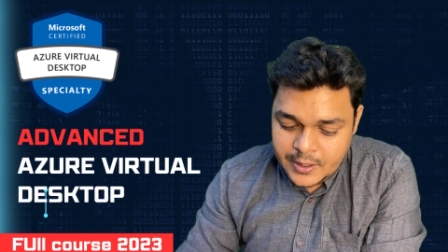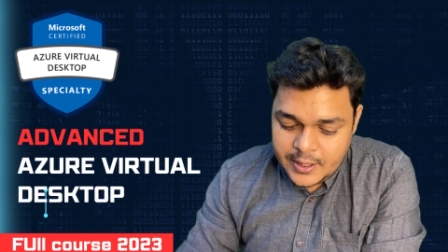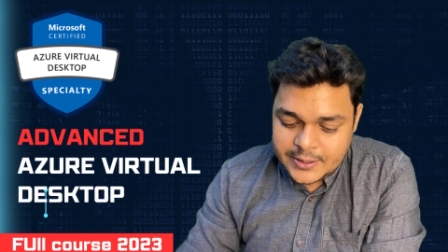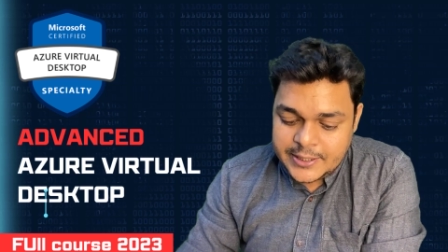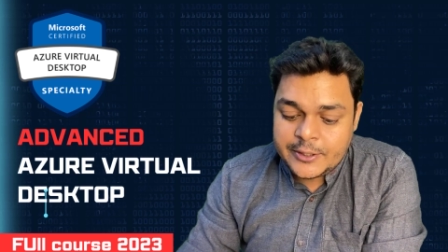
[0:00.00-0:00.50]

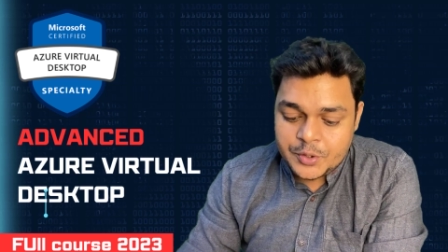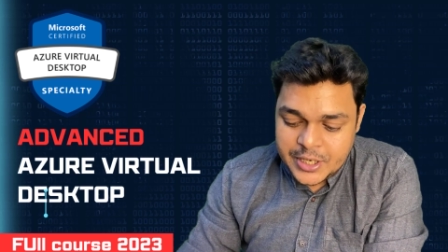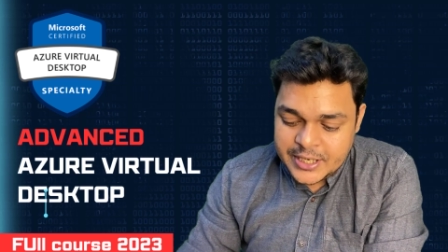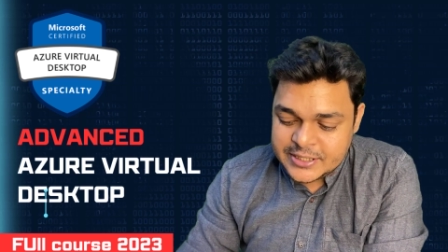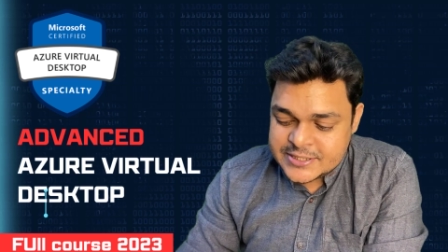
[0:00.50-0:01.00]
uh, that you can
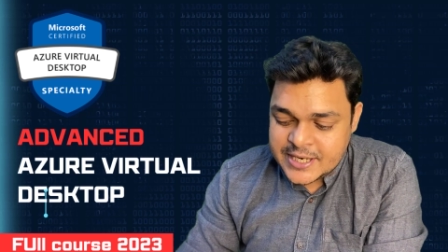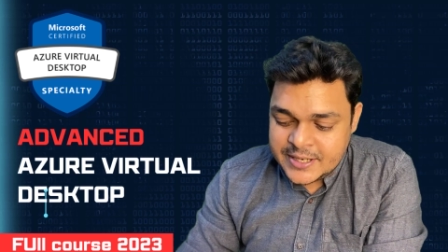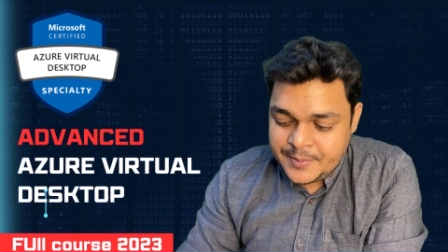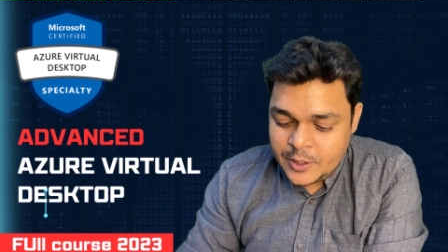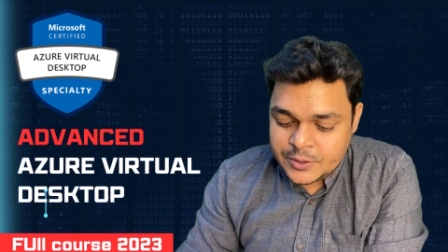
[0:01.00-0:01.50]
understand
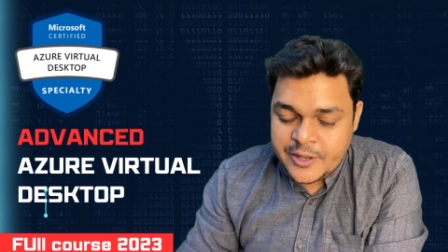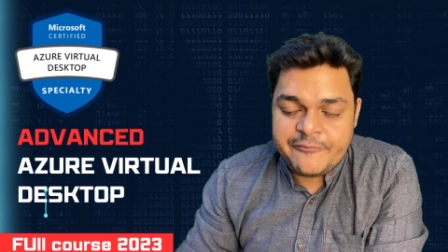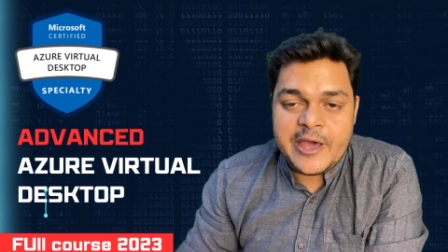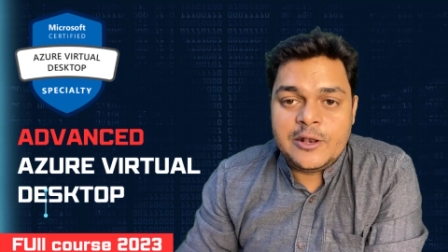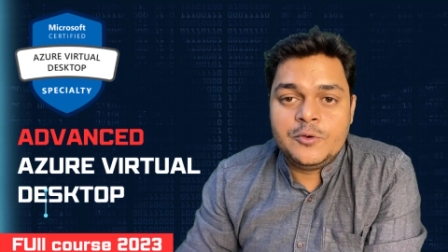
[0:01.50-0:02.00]
about the
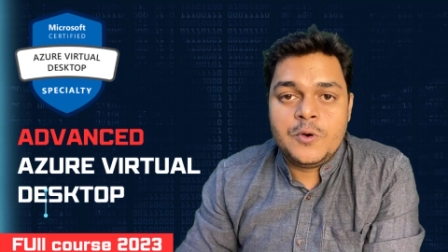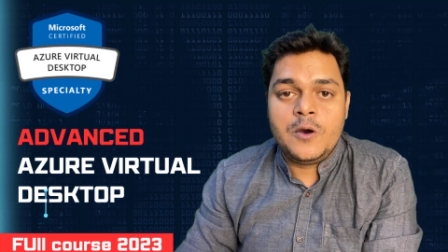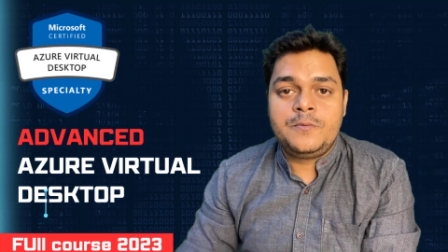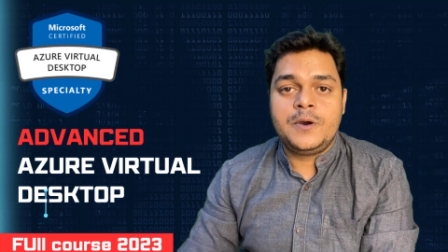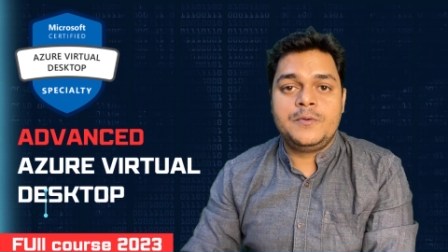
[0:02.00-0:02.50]
value
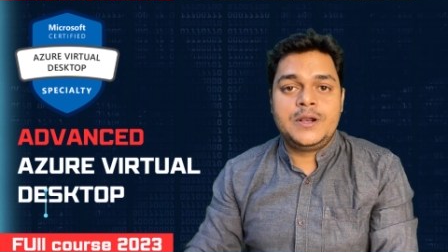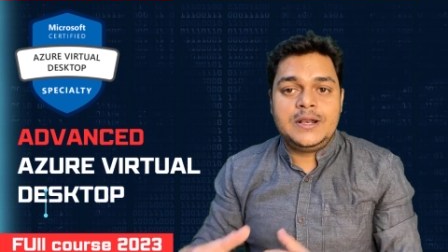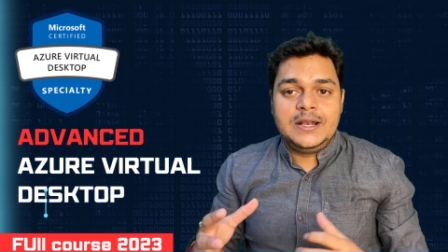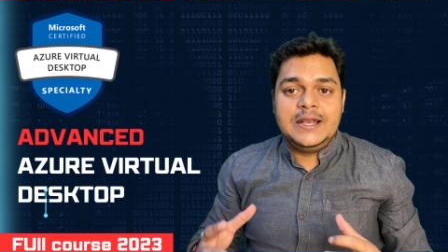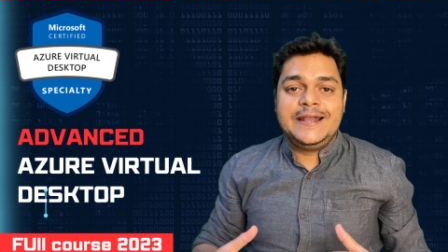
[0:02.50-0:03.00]
of our
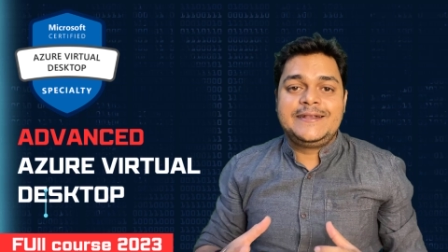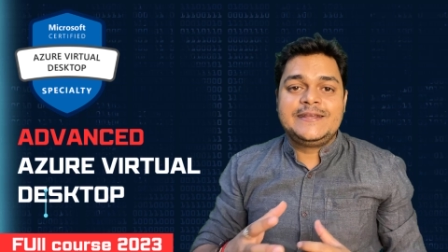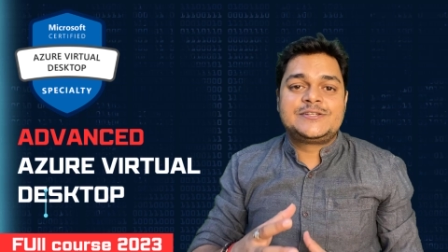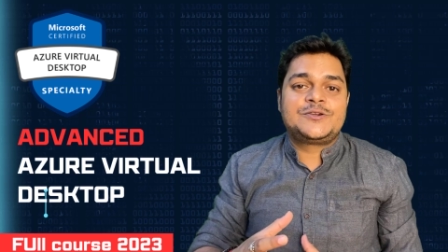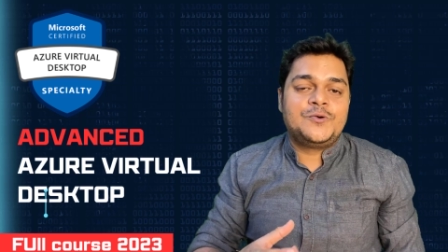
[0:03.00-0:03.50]

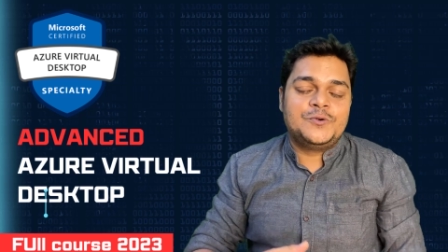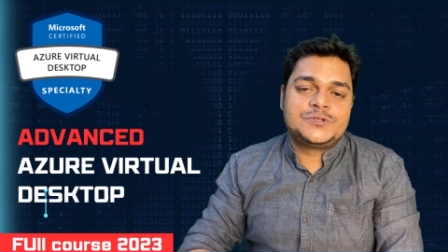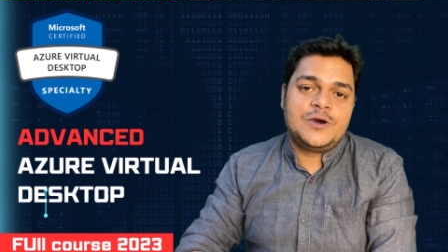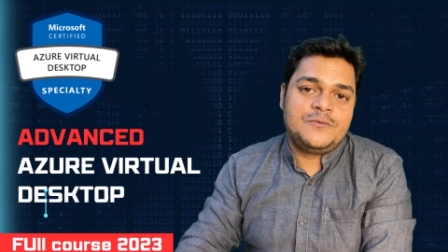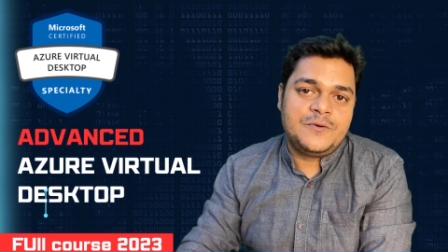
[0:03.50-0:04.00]
latest course
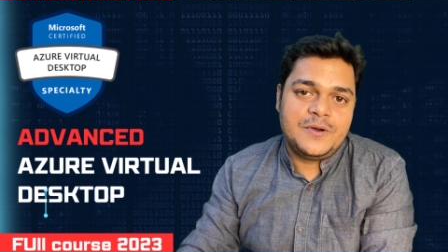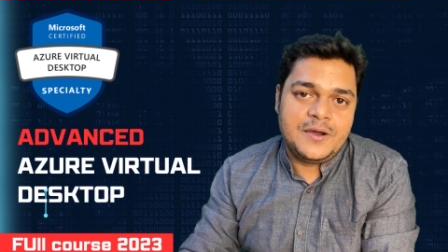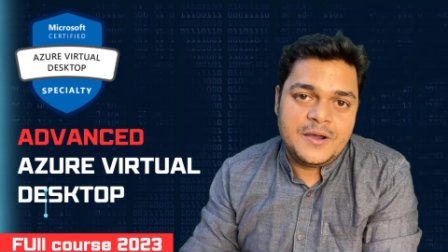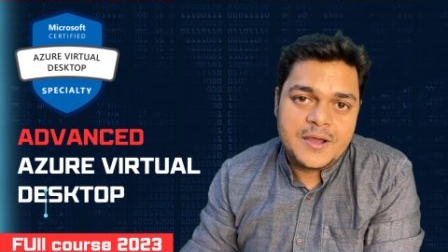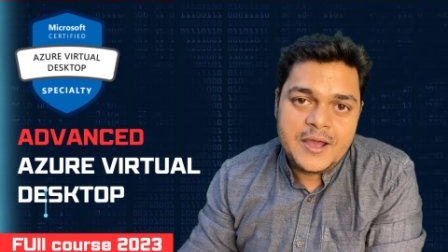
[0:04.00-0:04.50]
of
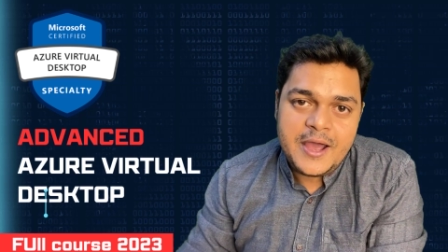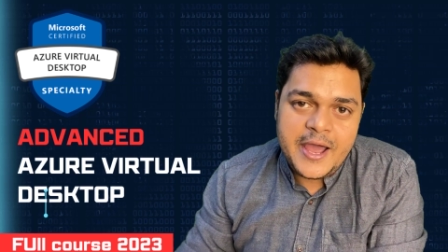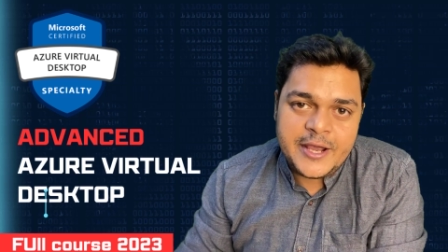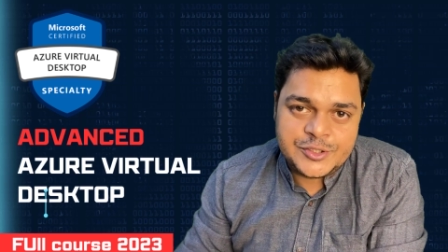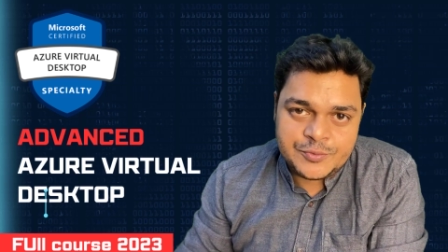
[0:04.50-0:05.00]
uh,
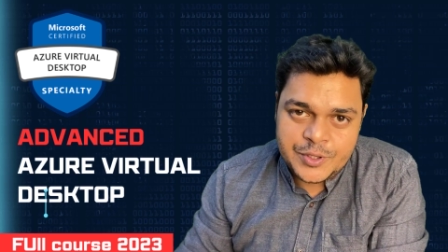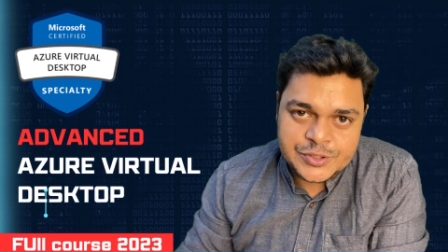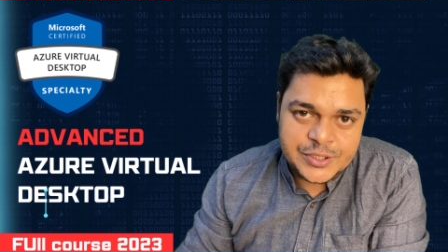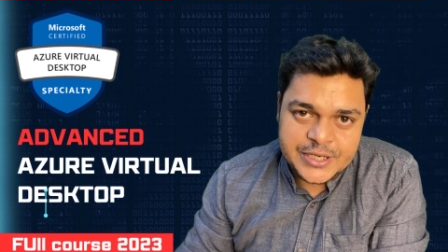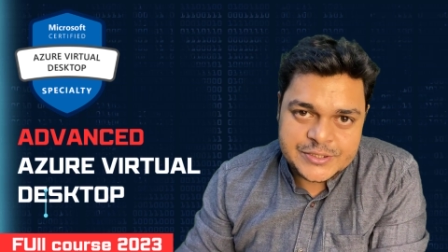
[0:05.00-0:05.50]
Azure
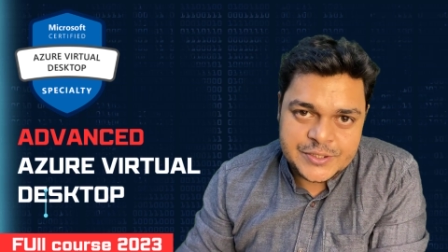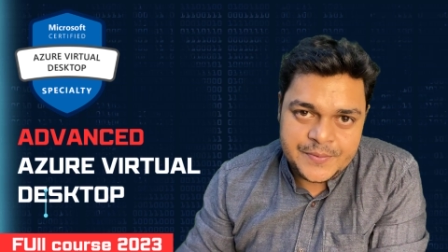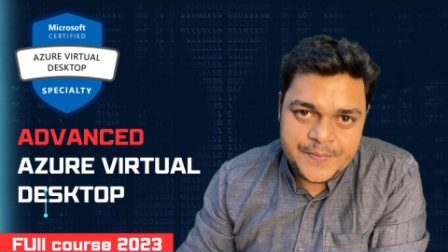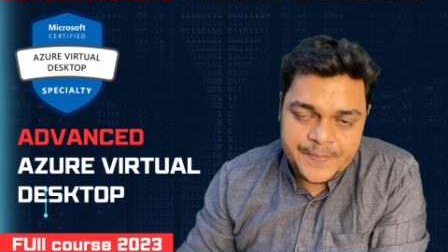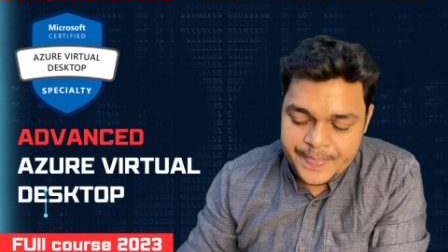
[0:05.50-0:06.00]
Virtual Desktop.